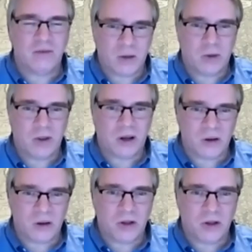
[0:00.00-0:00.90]
where it's
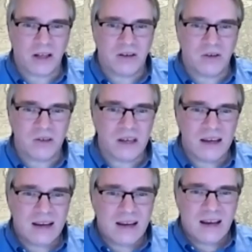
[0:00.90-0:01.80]
only available on Audible
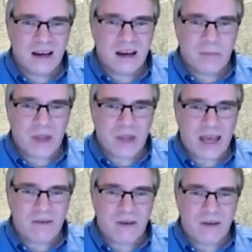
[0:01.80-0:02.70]
and iTunes.
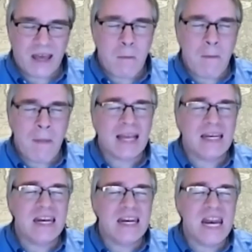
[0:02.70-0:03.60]
I have
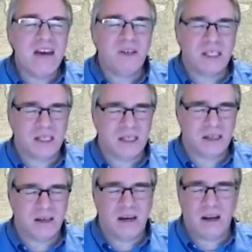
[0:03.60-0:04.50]
a
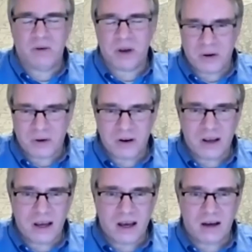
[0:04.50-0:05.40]
magnificent
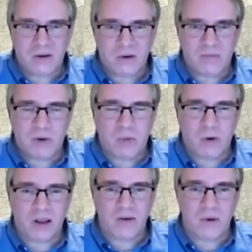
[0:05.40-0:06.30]
narrator
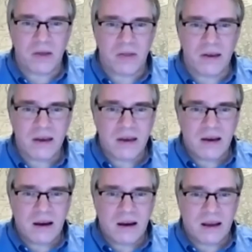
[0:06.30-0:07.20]
who I've been
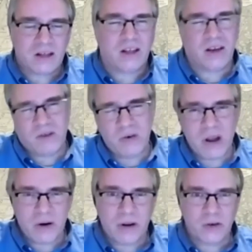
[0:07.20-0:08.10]
working with.
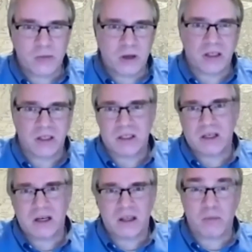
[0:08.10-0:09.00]
I actually have two
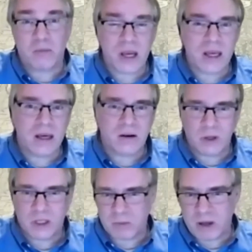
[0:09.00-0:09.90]
narrators because
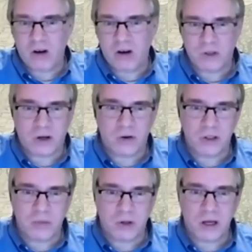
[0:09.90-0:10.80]
The Break, which
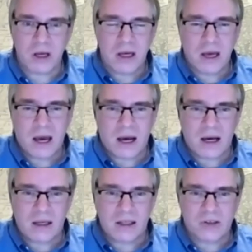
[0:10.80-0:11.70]
is my Nova Scotia book,